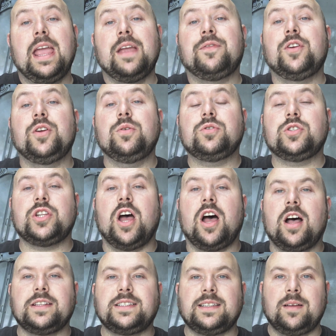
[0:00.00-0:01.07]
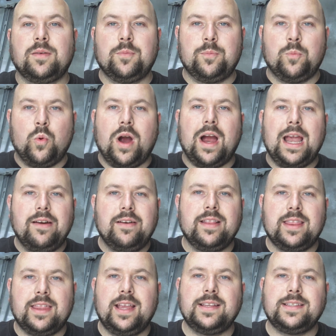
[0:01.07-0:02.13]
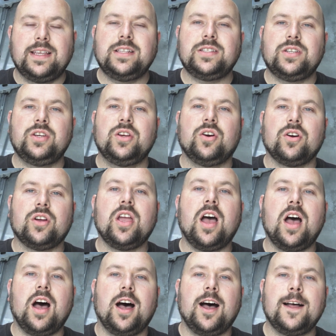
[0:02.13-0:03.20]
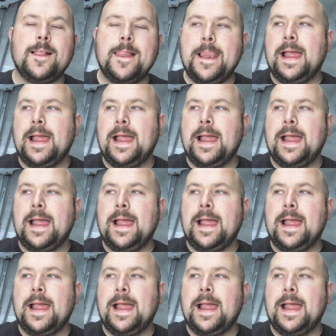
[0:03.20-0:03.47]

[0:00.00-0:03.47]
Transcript: if you start wiring things into your car,